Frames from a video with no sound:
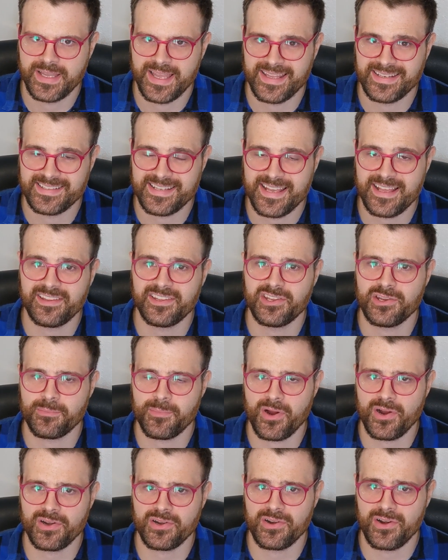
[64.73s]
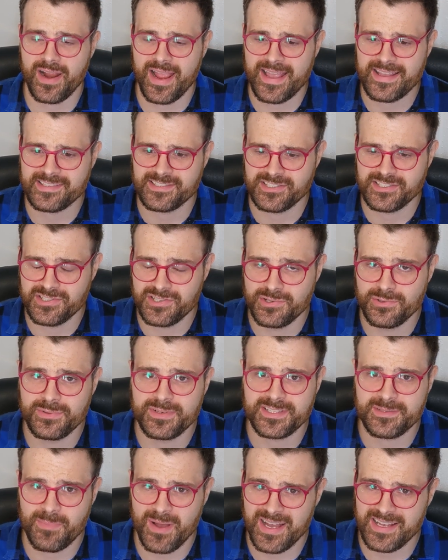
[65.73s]
and telling your partner as soon
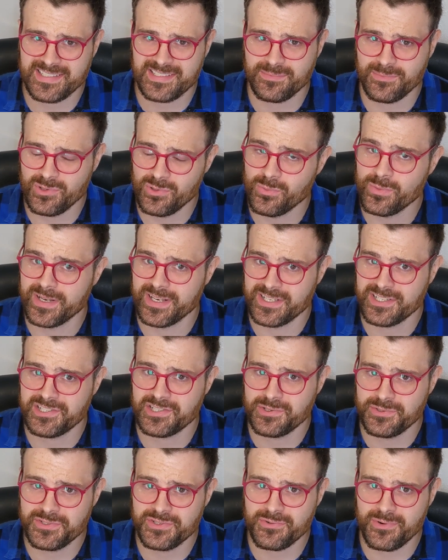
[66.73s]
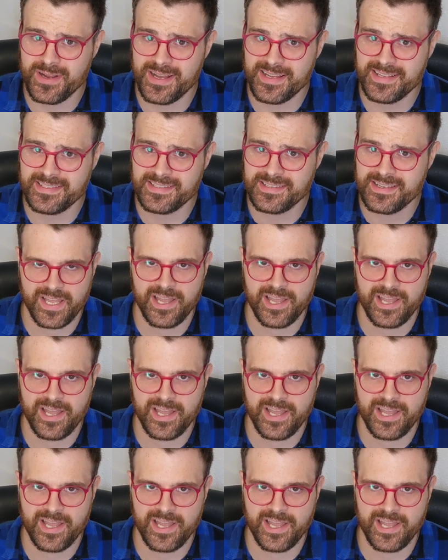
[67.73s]
as possible when issues arise